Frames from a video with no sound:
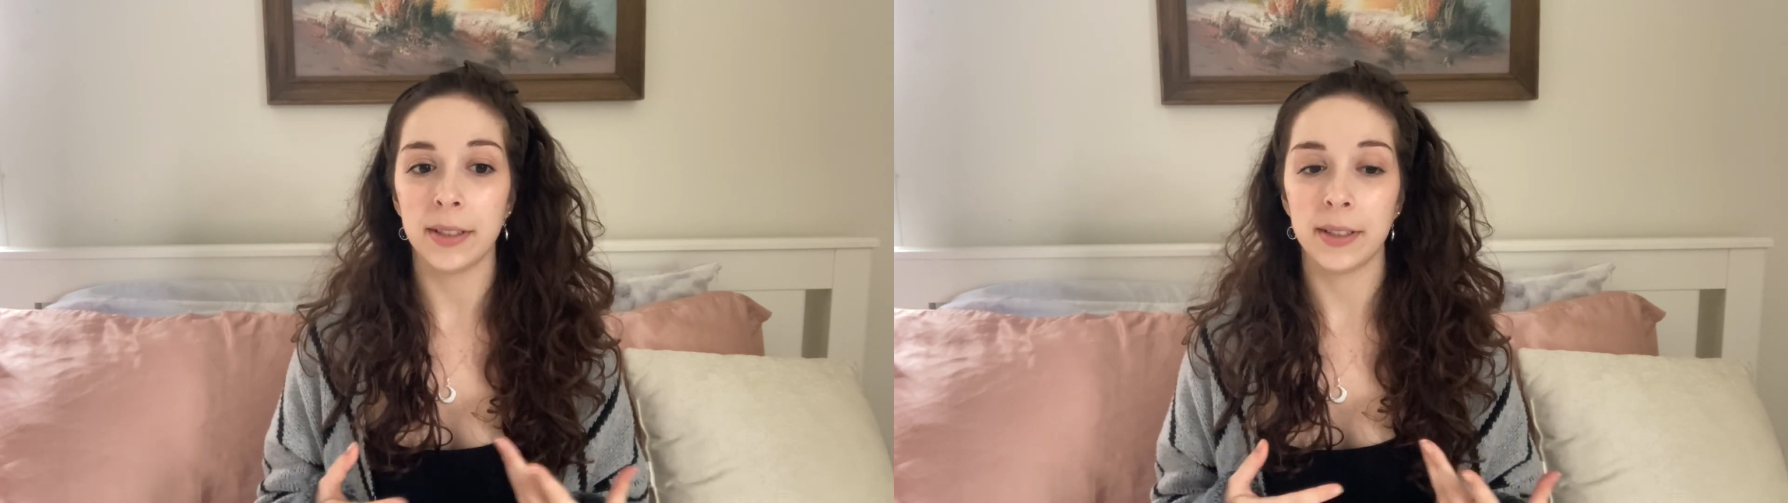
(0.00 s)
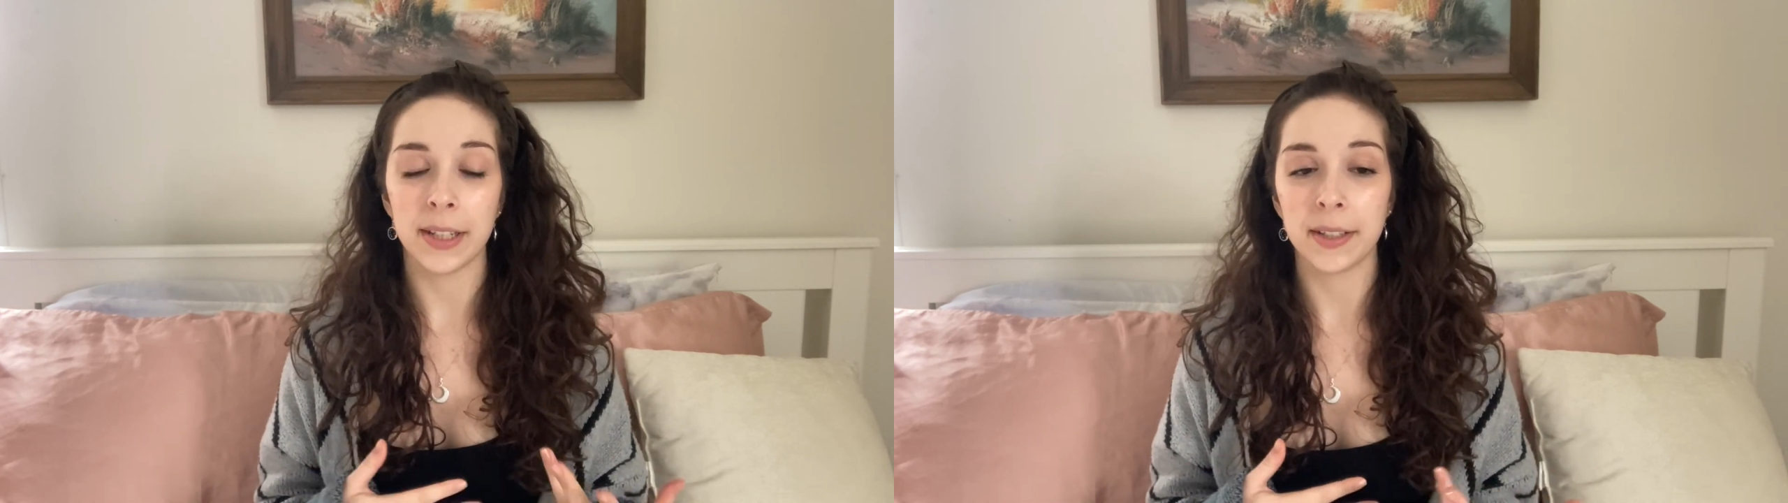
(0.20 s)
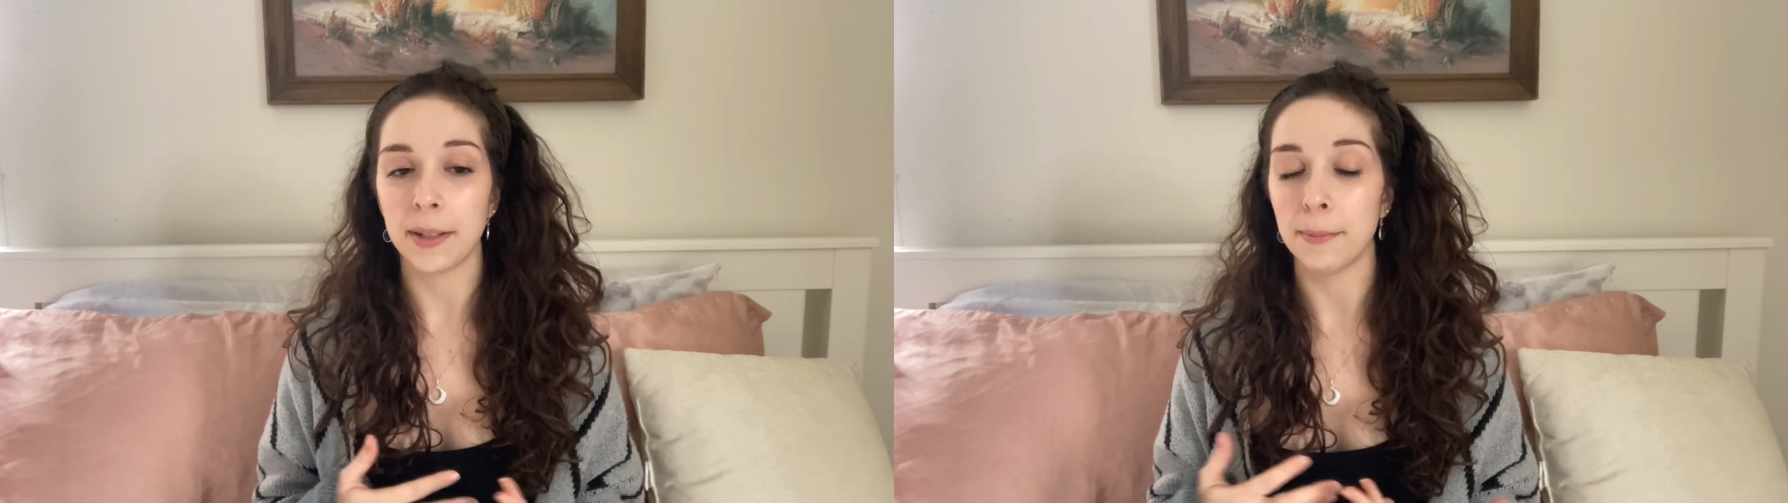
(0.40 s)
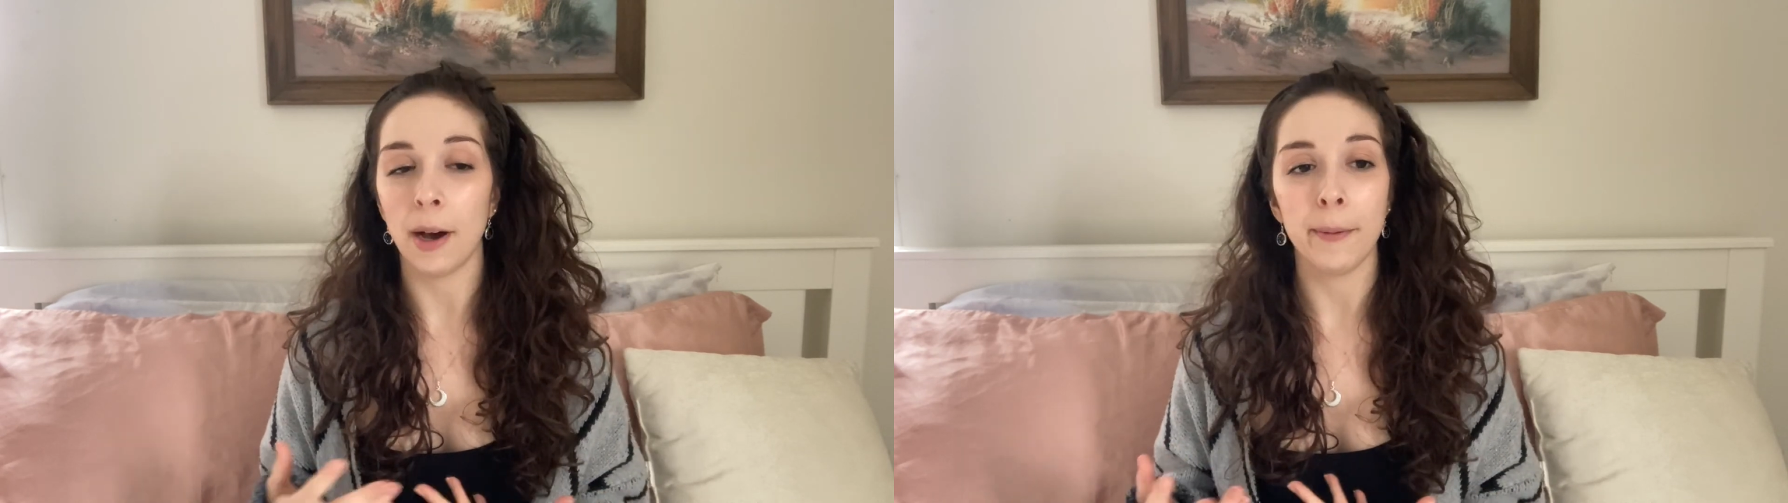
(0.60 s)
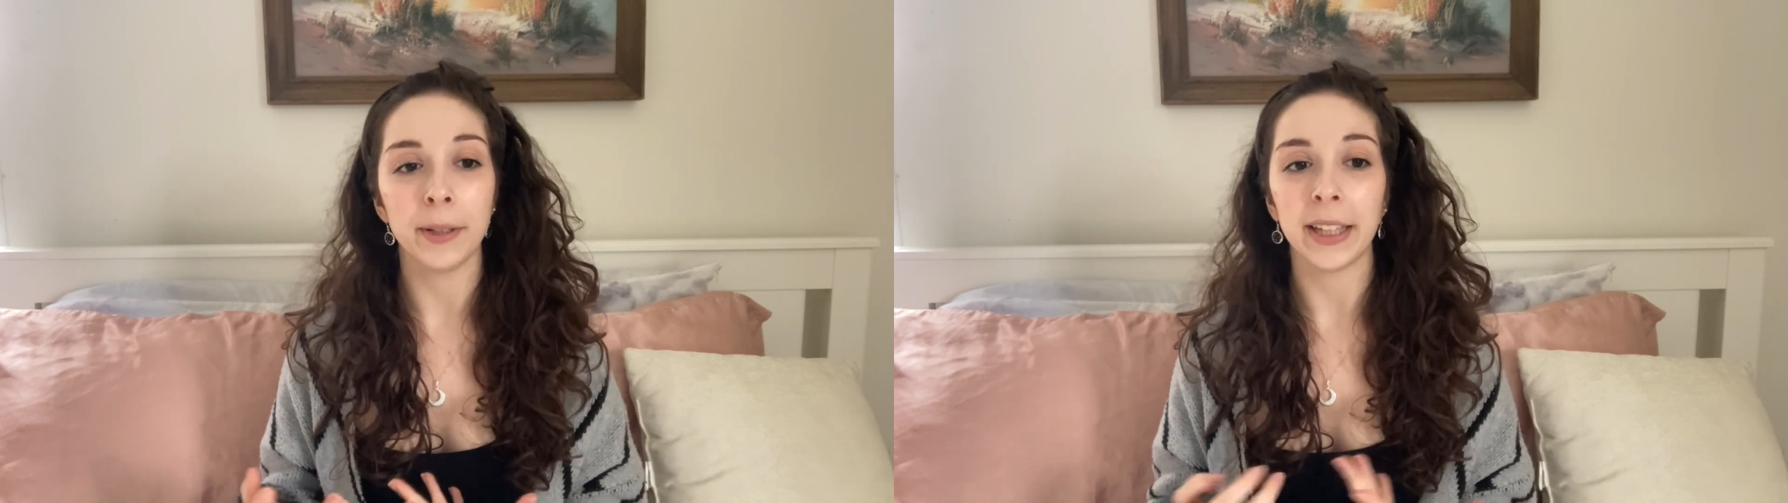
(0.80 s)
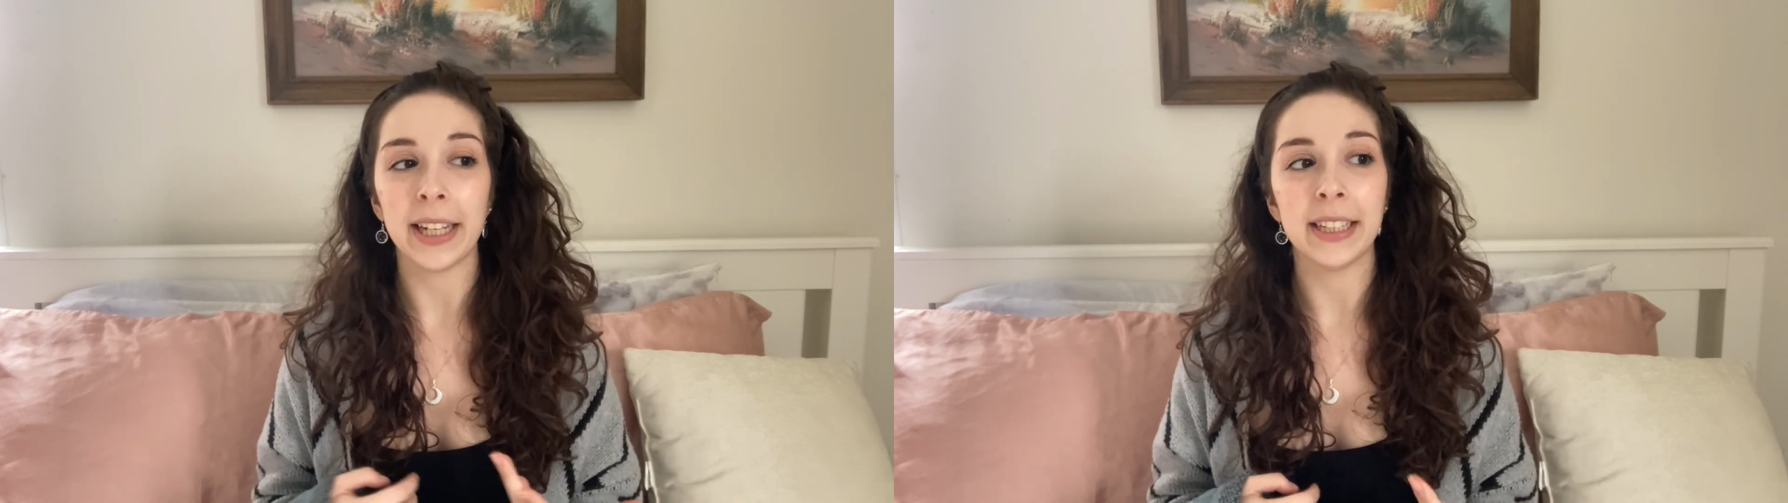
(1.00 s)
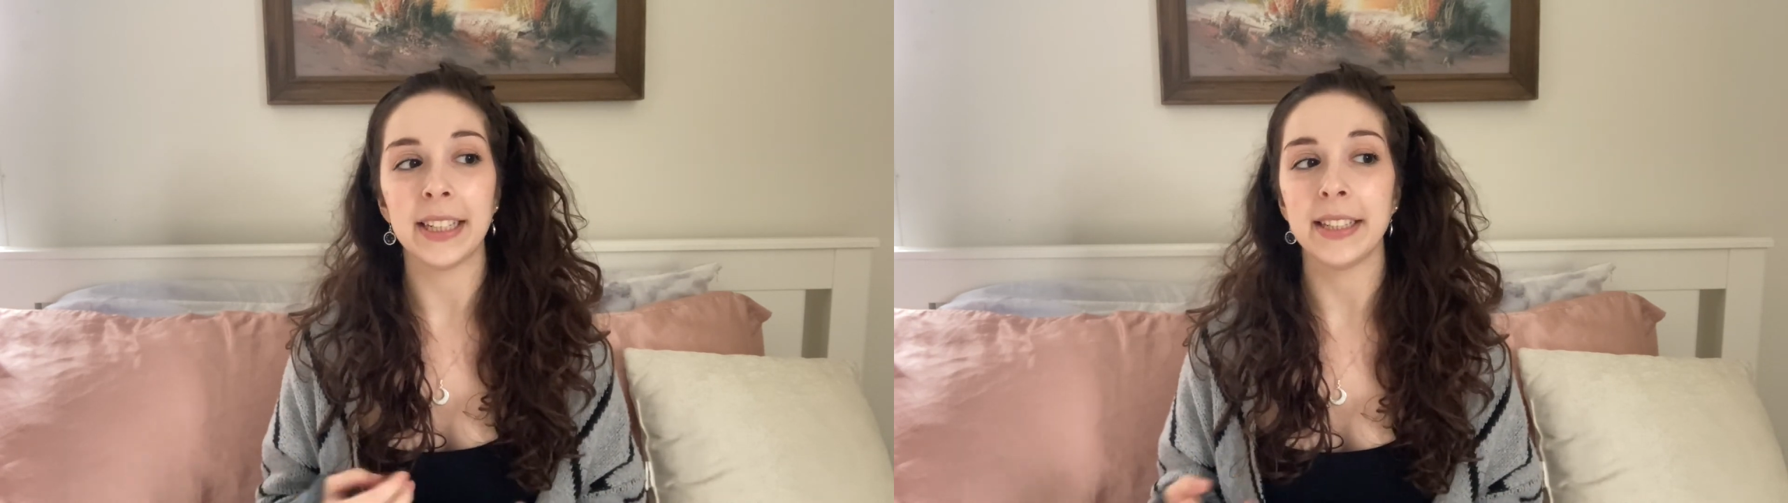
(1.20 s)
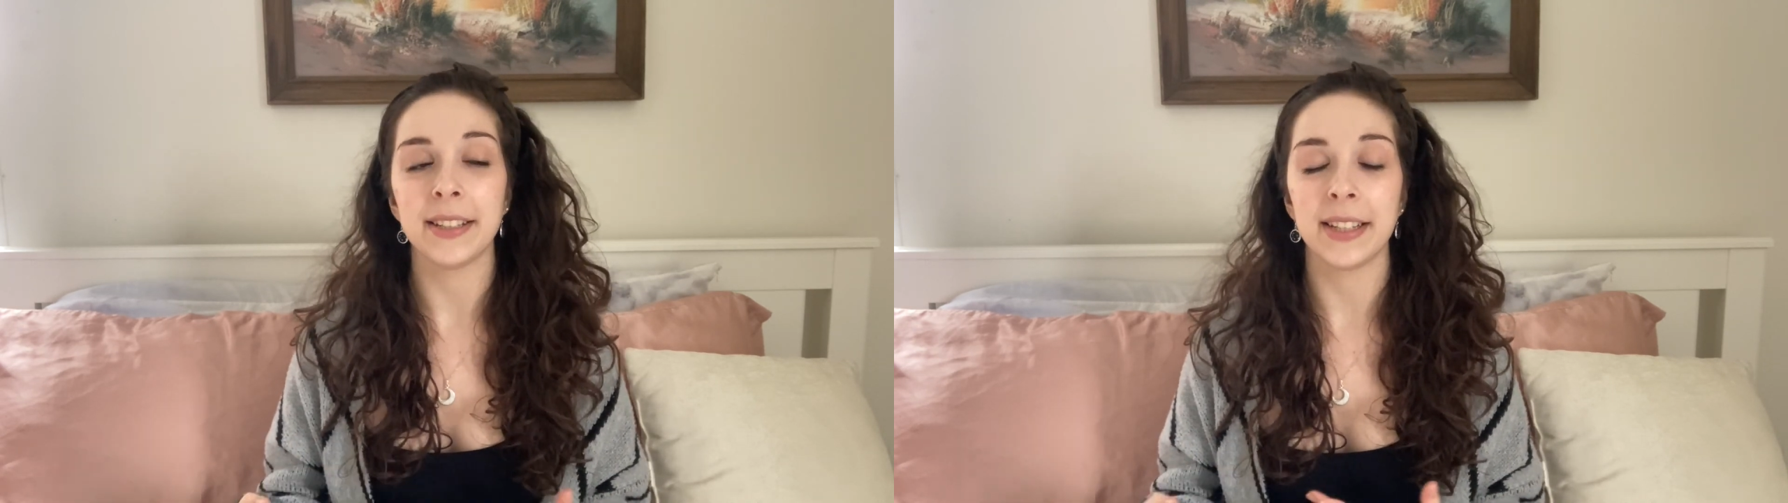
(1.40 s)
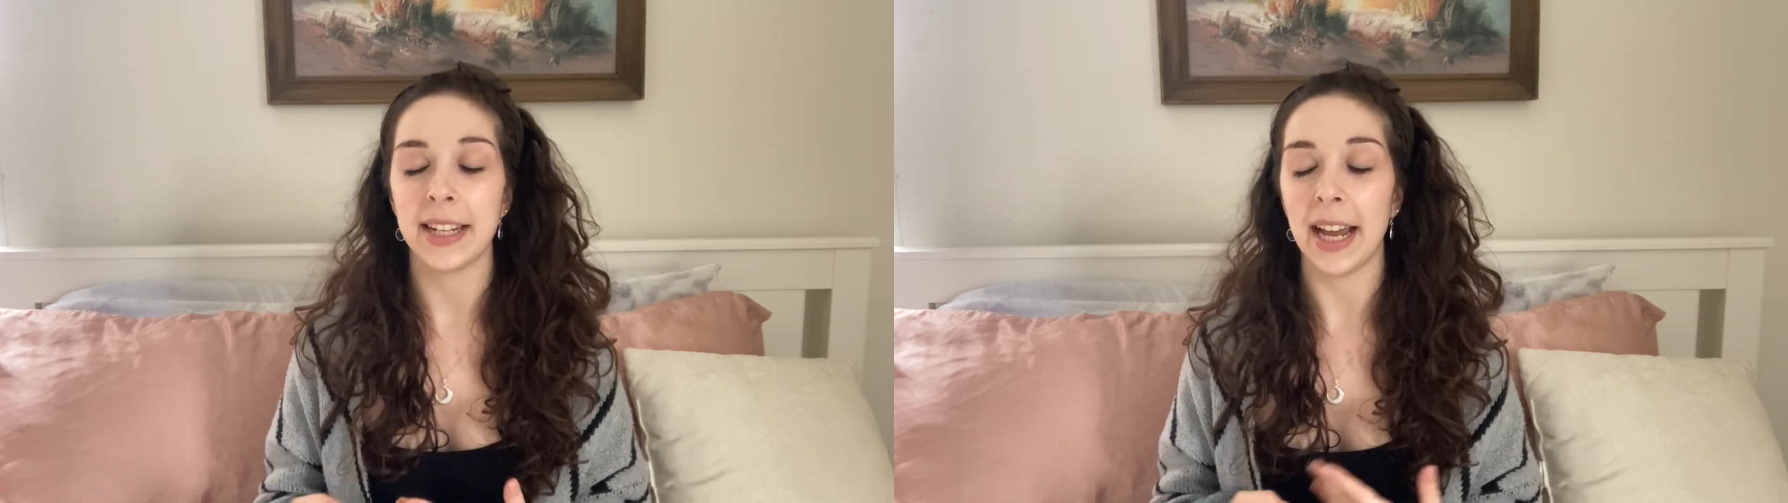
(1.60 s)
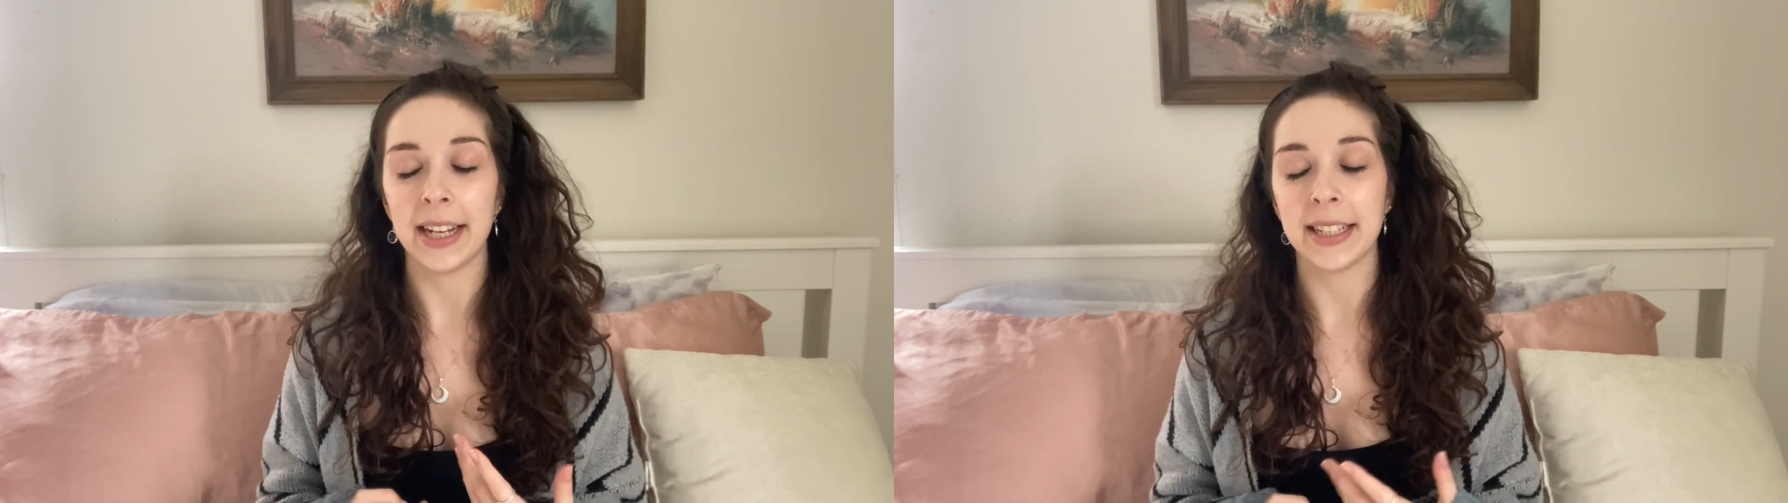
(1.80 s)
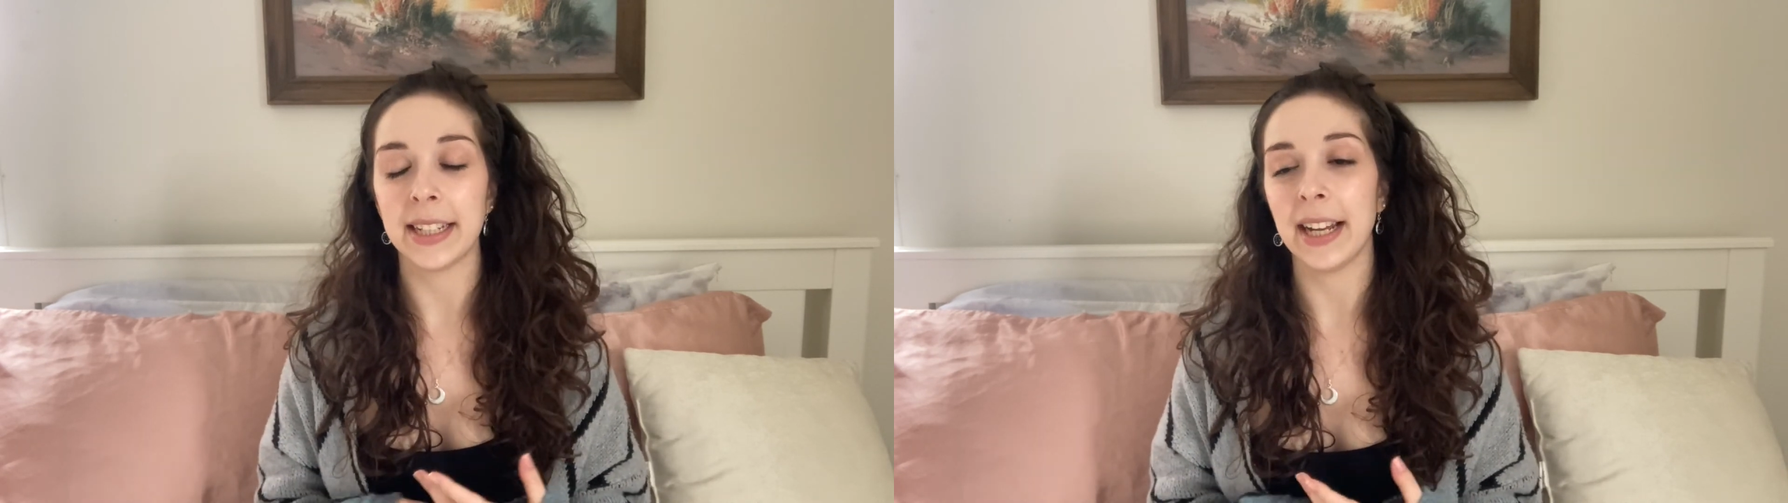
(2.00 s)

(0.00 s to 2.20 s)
discombobulated and disconnected.